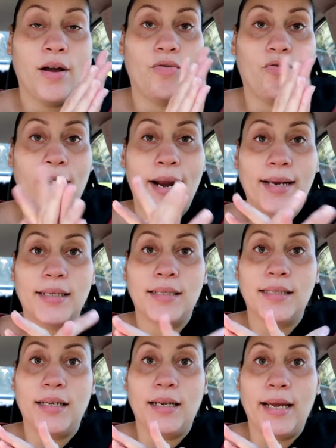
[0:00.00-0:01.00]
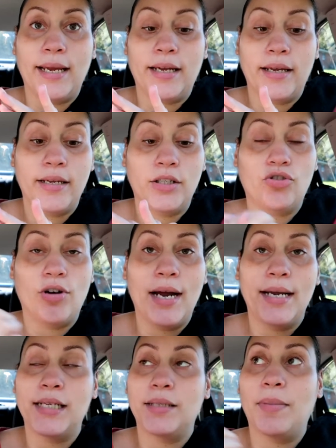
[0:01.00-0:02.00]
racks to like
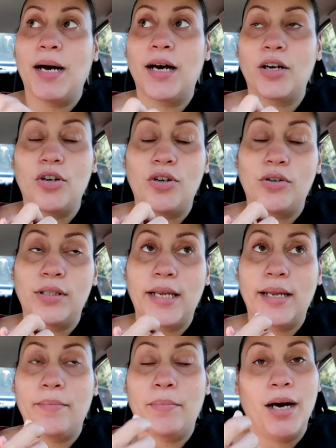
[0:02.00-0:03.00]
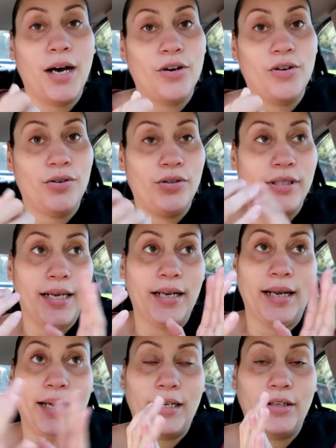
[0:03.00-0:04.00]
dry his bottles and
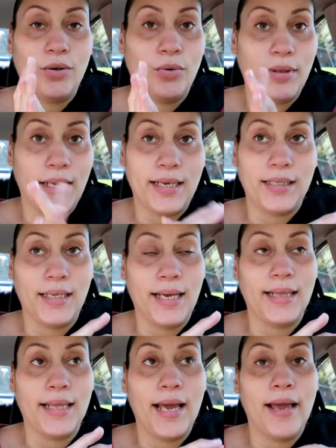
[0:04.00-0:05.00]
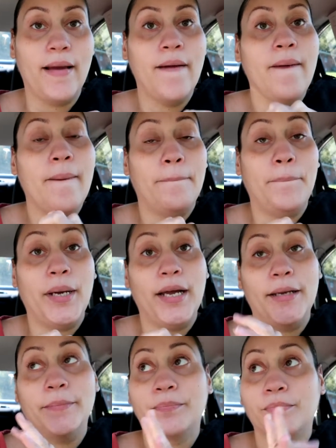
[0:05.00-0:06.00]
like little things like that.
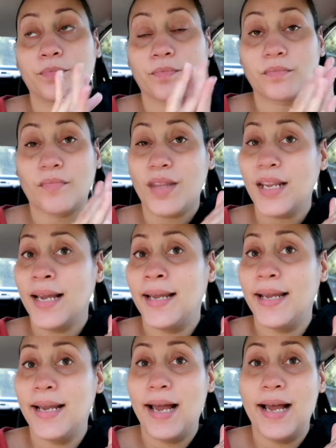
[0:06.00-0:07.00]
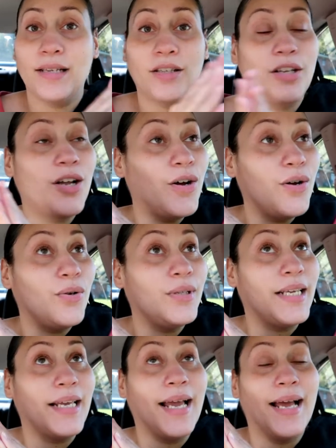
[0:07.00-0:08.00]
But he has
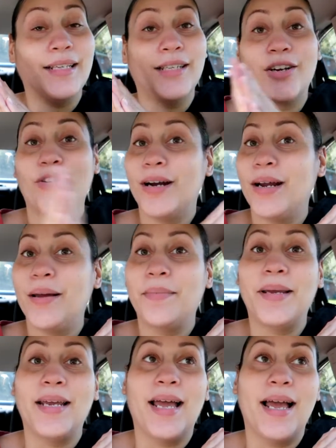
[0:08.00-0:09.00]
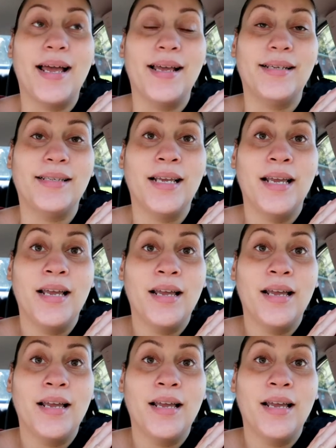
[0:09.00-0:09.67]
clothes, he has a crib, he has